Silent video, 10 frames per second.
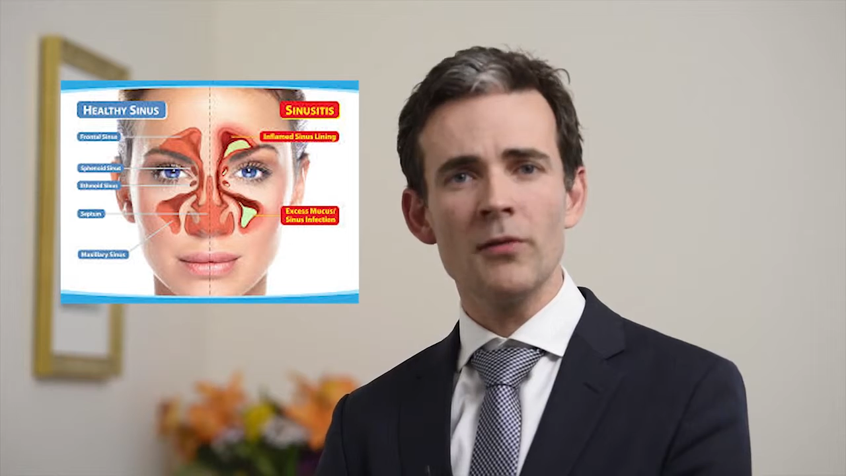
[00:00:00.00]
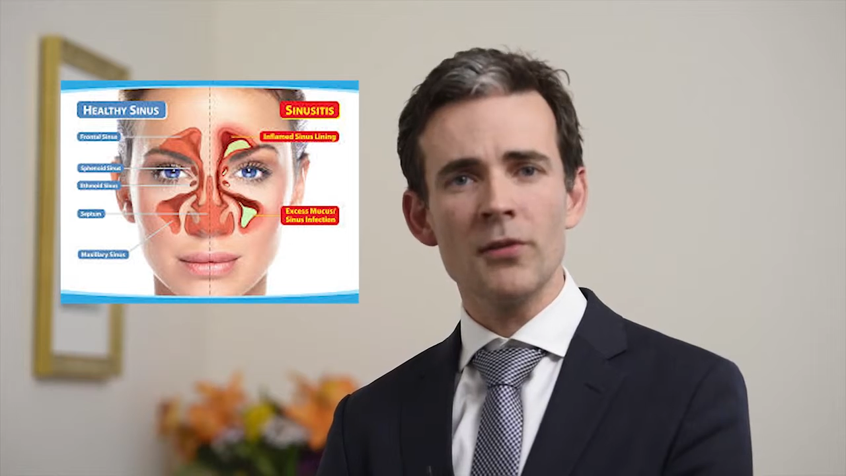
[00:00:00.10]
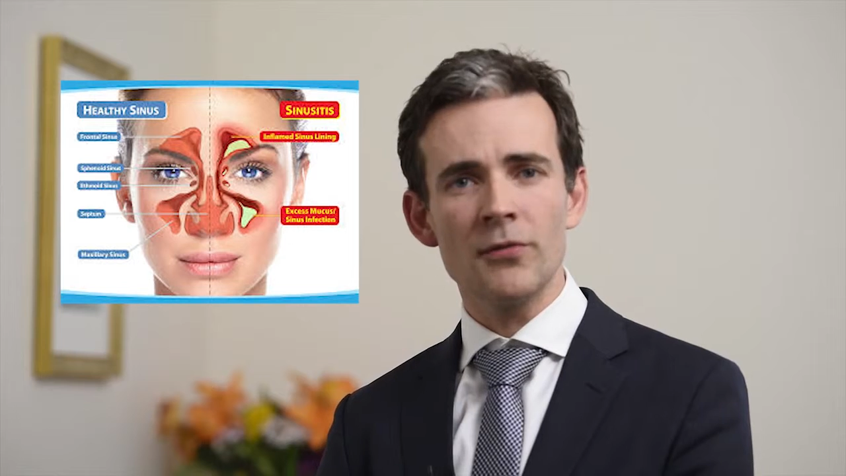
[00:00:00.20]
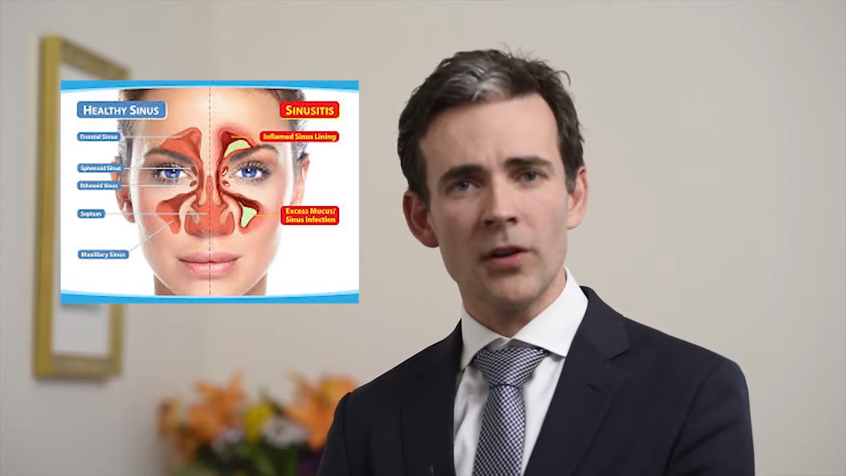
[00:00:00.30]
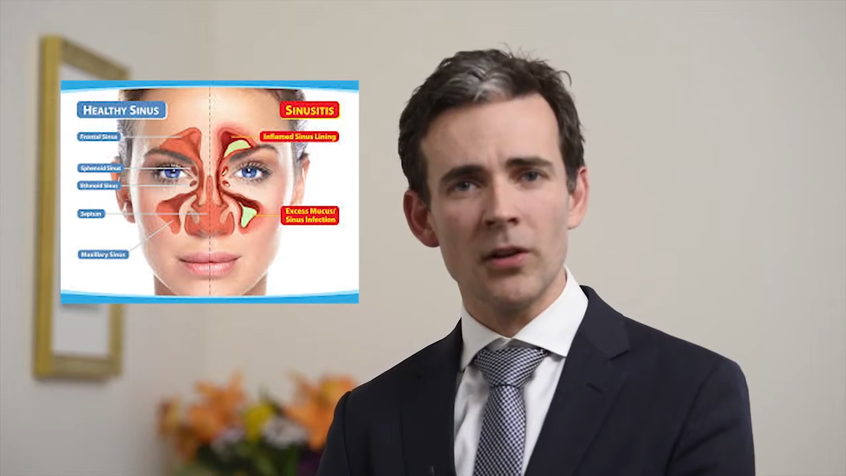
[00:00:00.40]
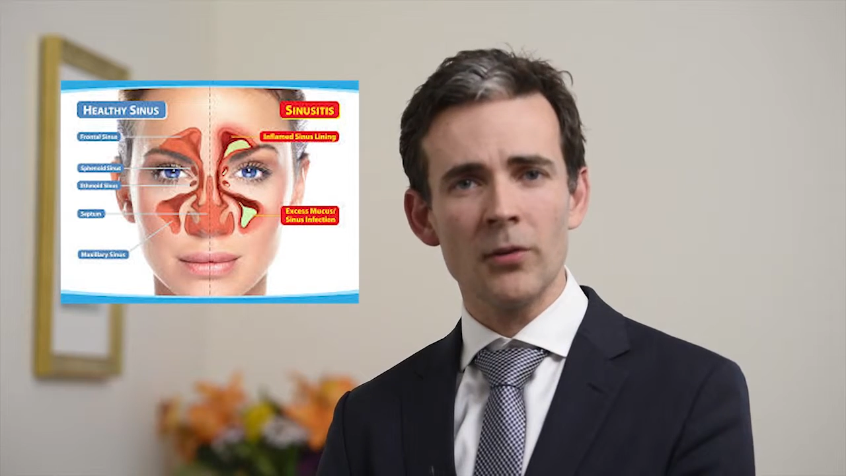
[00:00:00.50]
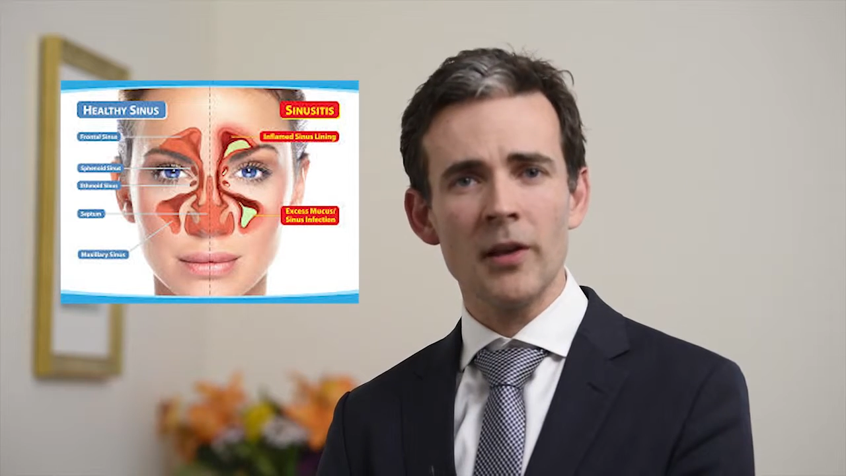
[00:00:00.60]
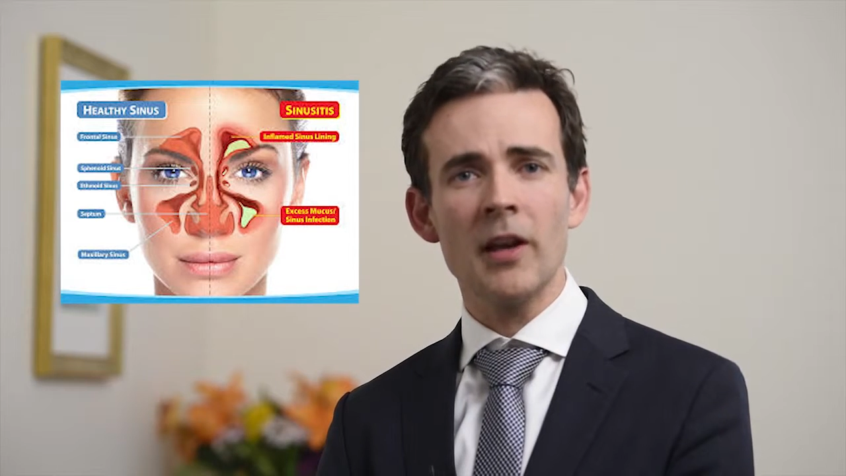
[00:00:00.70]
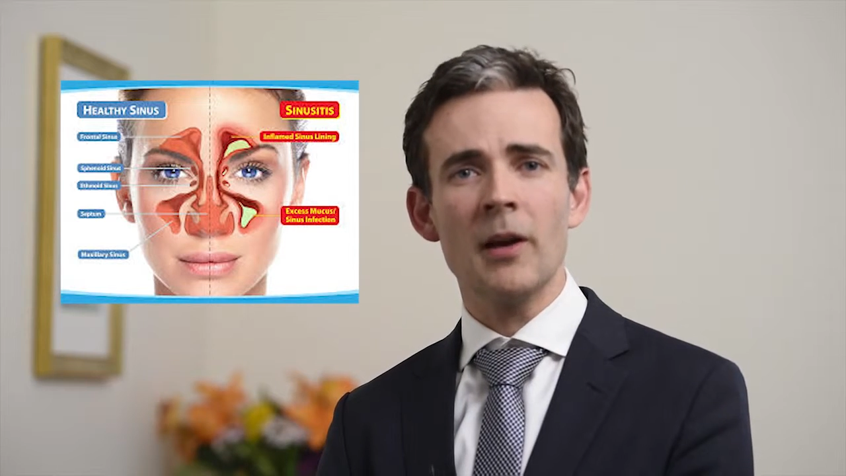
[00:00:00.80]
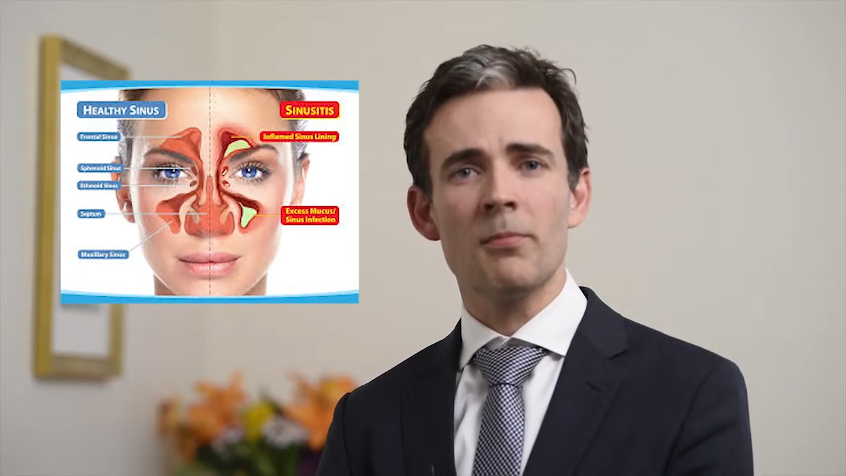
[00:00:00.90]
of the
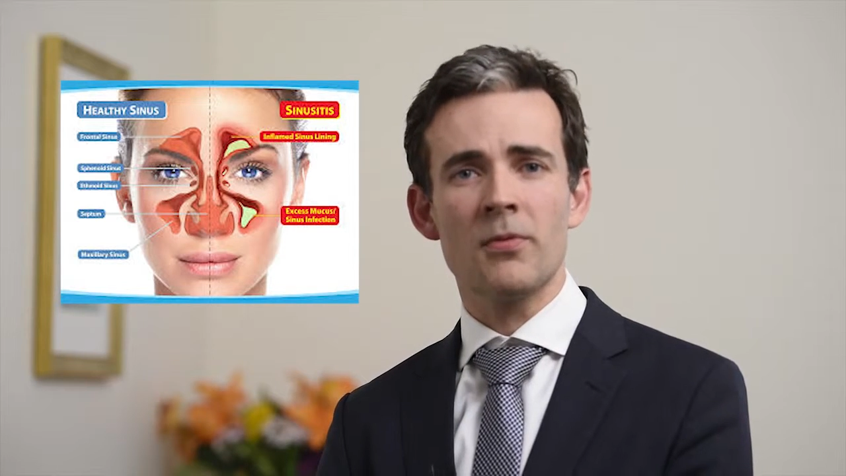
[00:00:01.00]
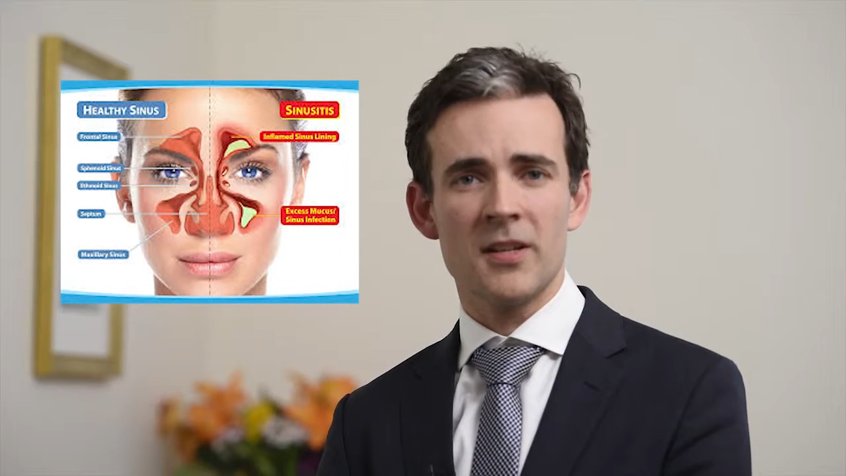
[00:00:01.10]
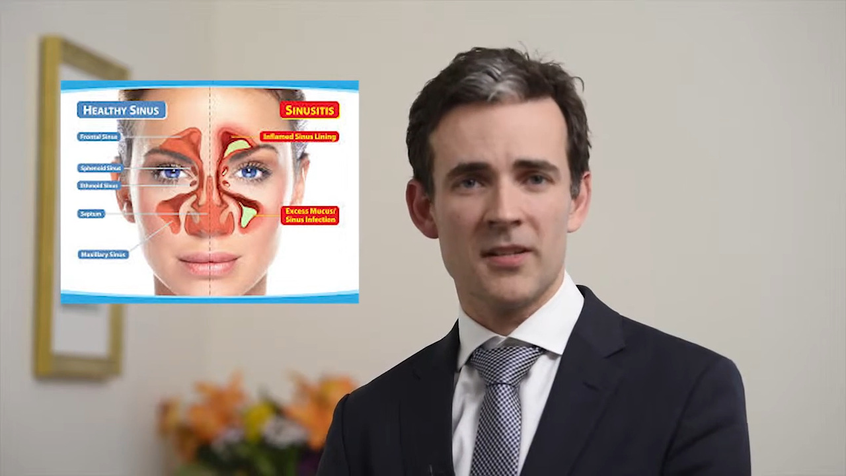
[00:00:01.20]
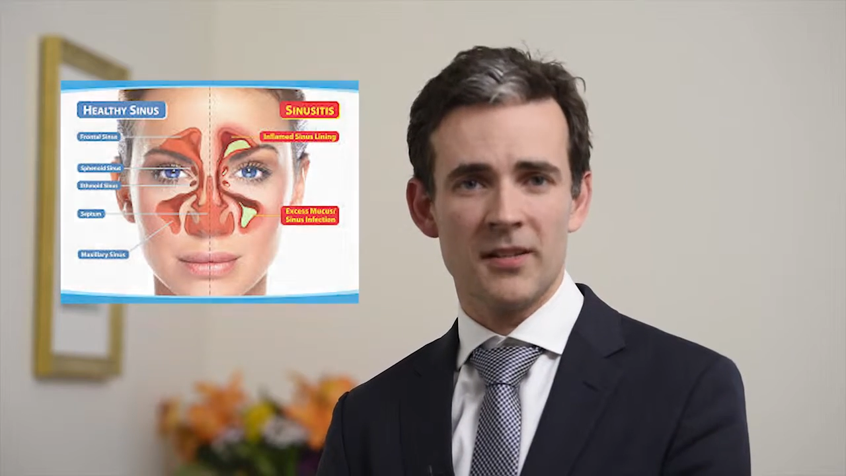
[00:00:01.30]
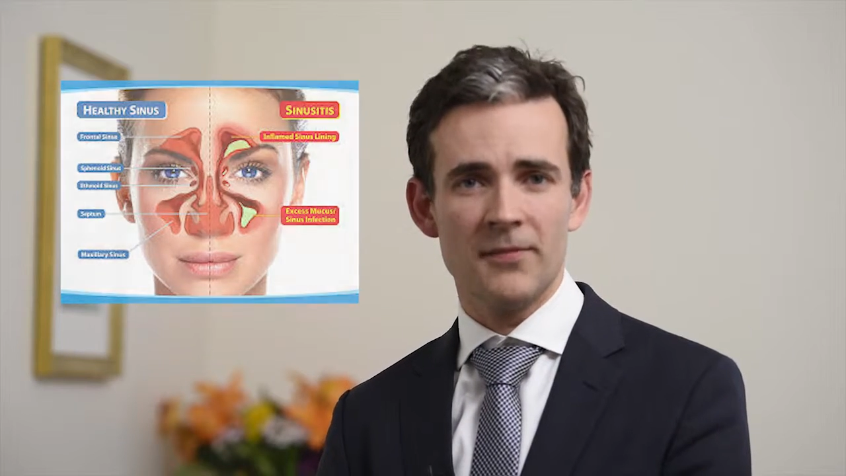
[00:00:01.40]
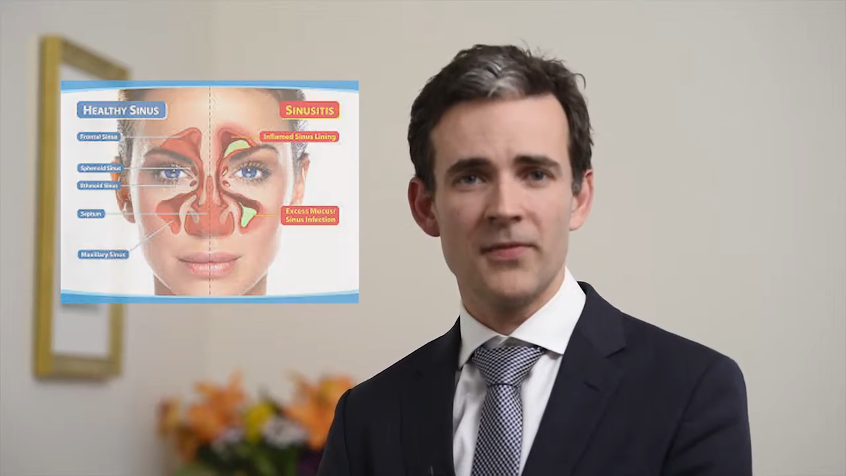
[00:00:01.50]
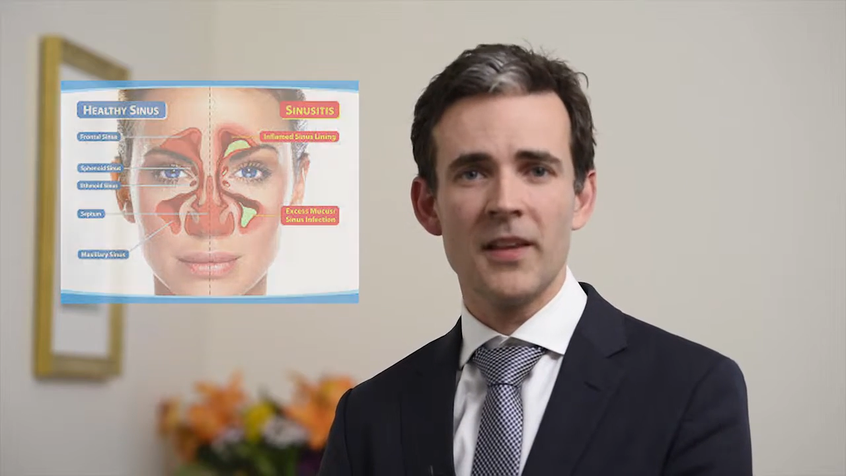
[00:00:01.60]
following are present